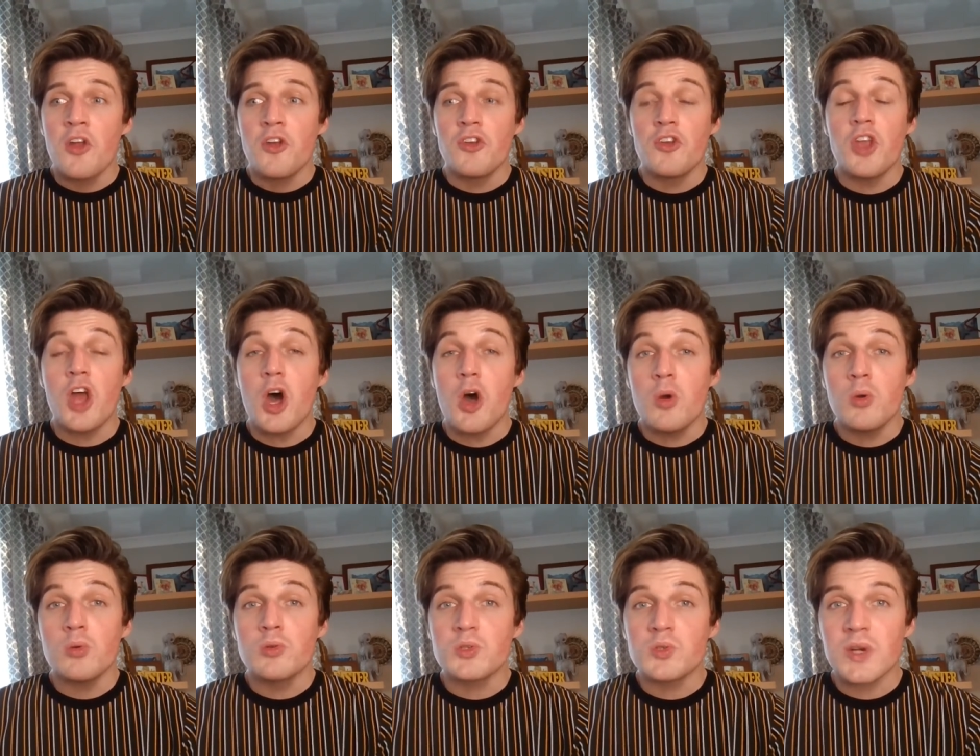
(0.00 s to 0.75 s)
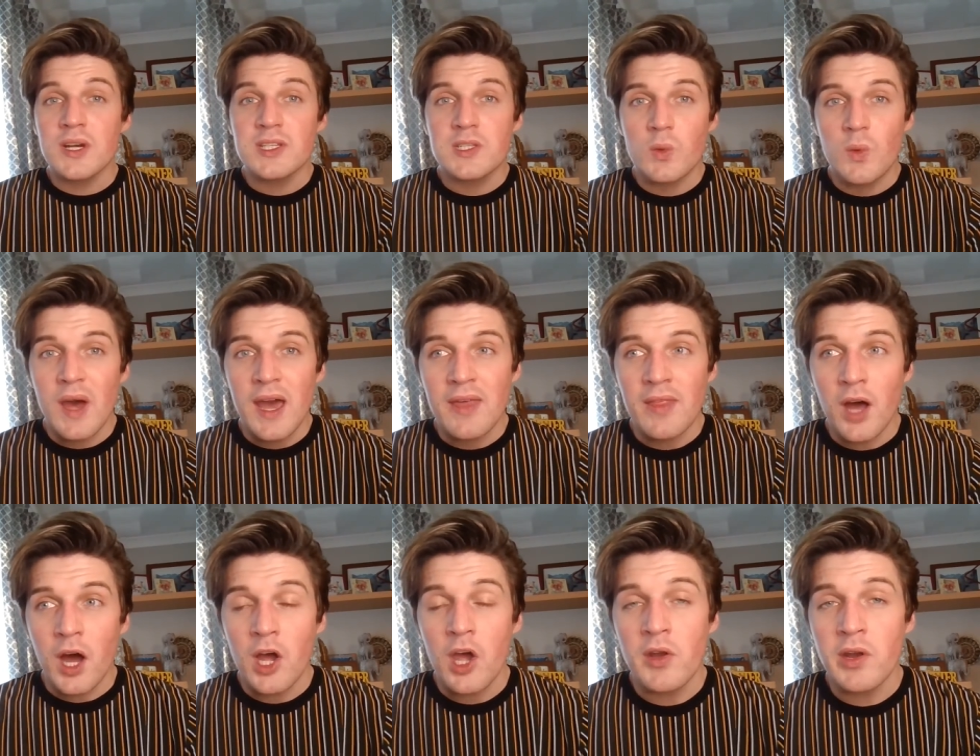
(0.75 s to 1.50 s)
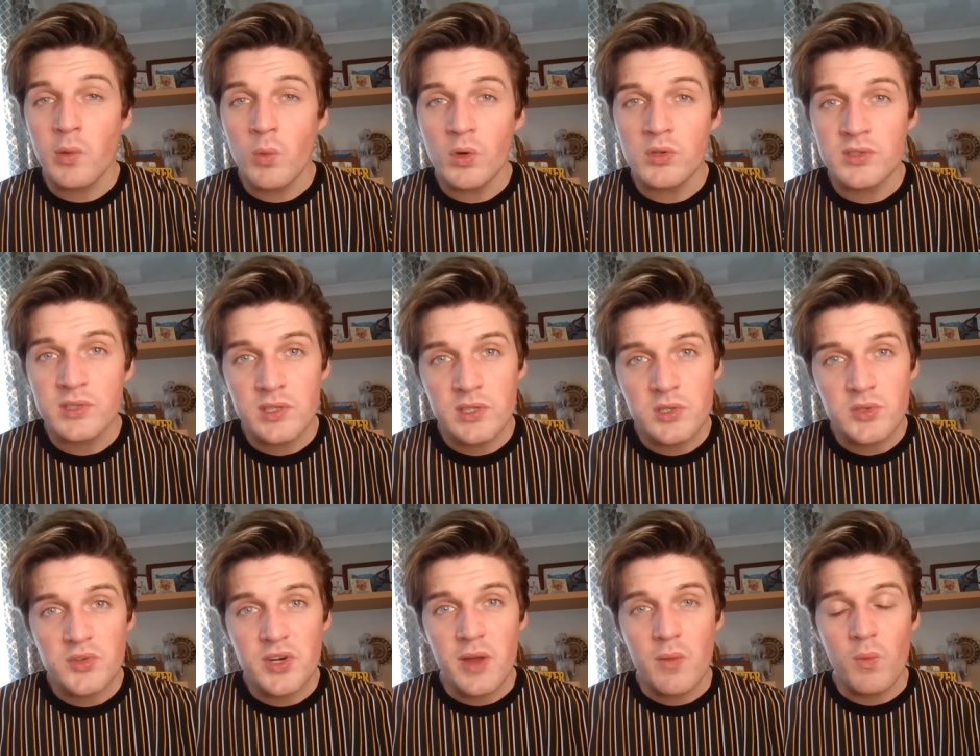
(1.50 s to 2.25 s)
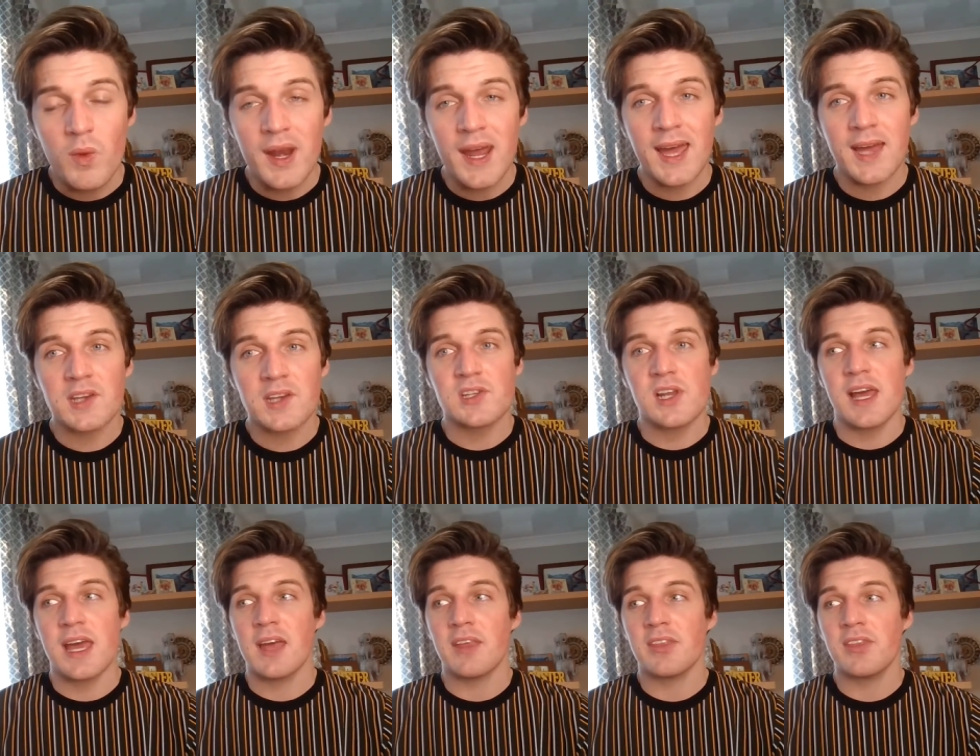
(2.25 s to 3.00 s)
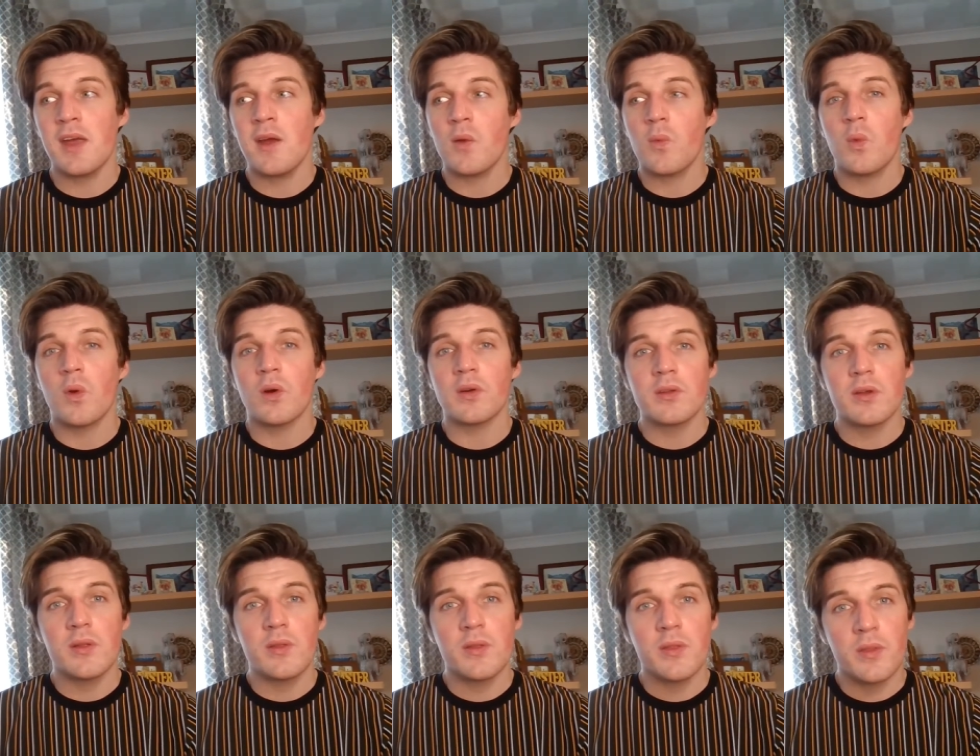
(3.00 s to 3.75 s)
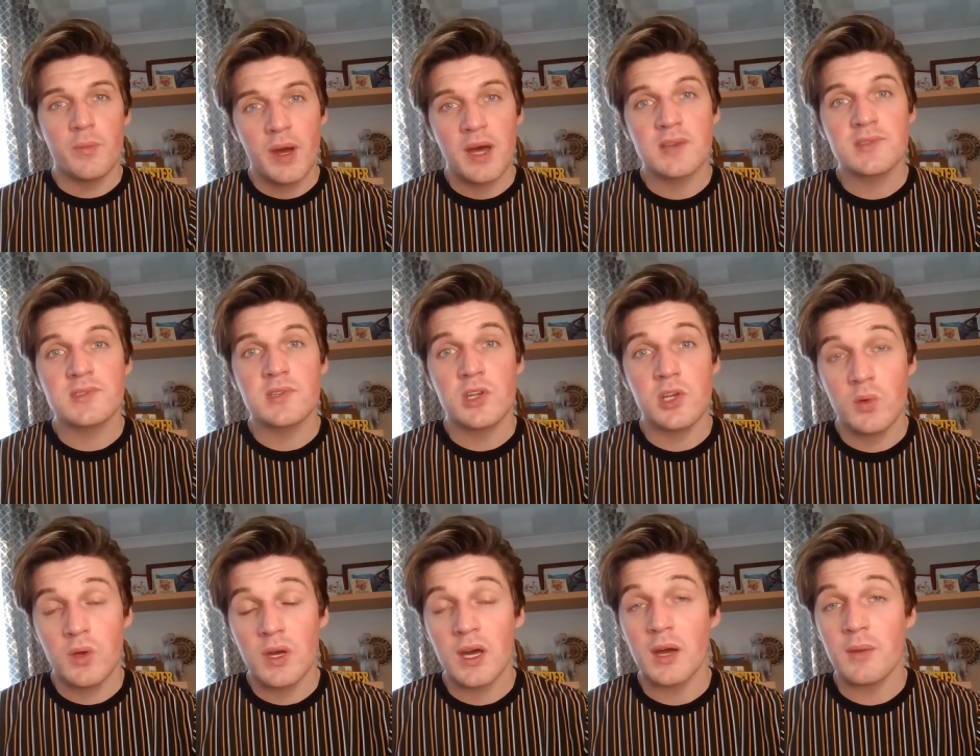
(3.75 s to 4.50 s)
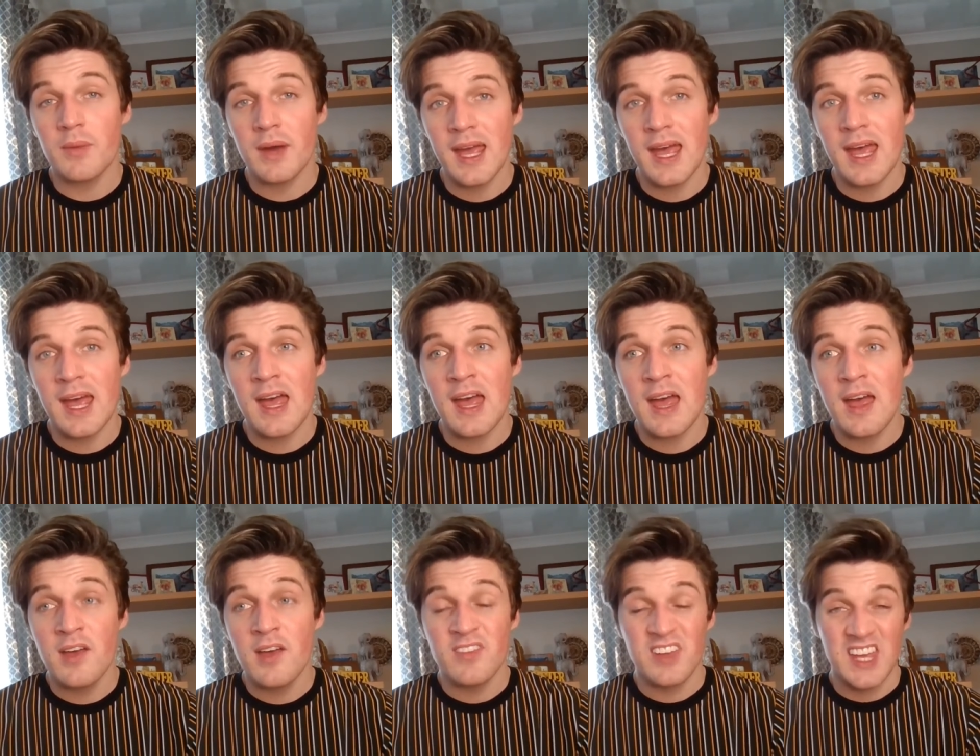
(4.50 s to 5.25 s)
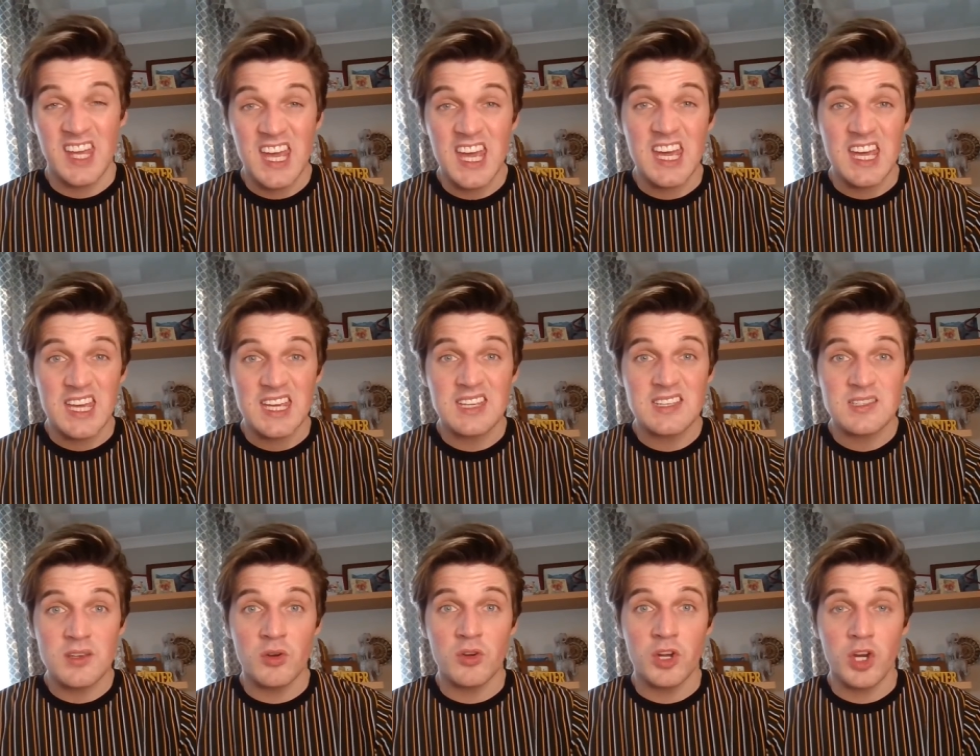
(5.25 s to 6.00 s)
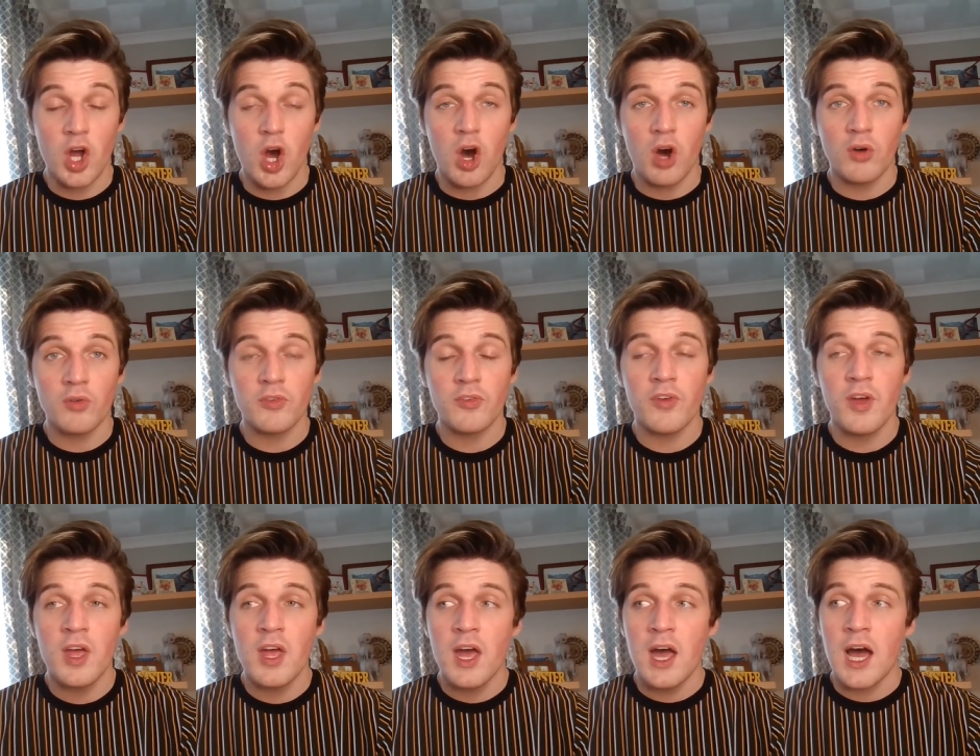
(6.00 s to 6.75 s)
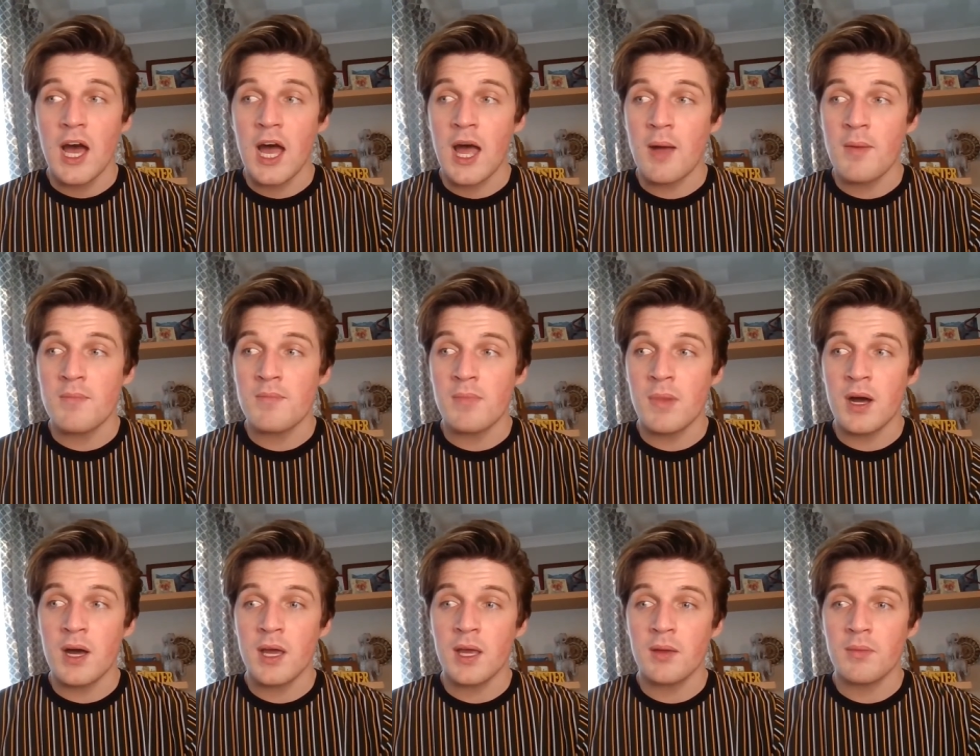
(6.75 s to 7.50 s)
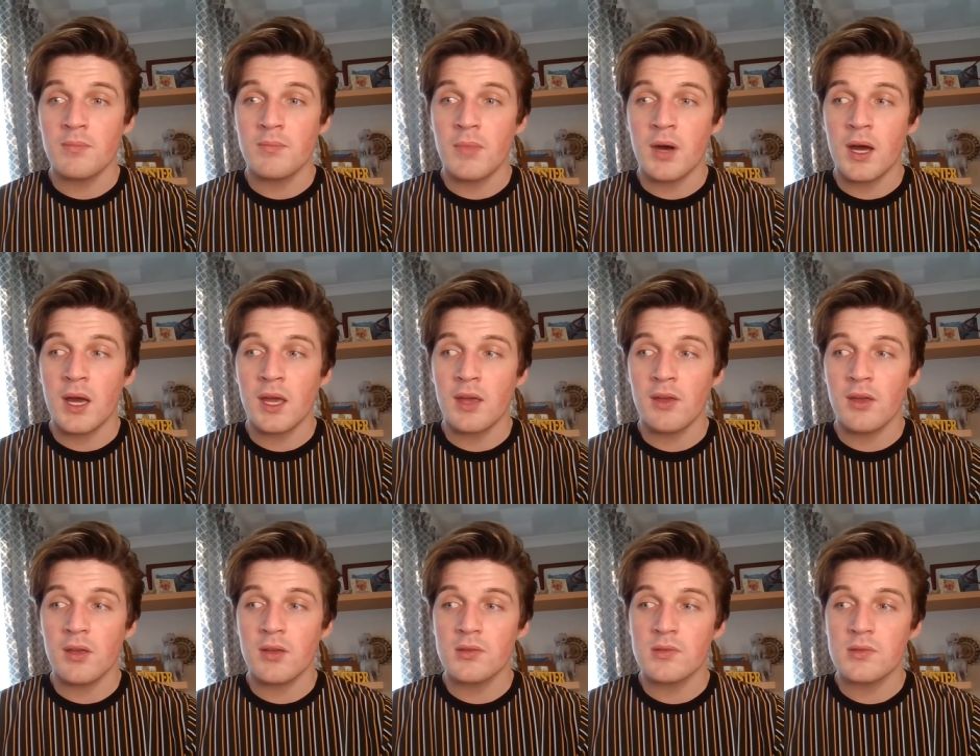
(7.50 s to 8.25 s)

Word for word: know straight away that I only wanted a trim when actually I think what the person who cut my hair for years on and off, um, my my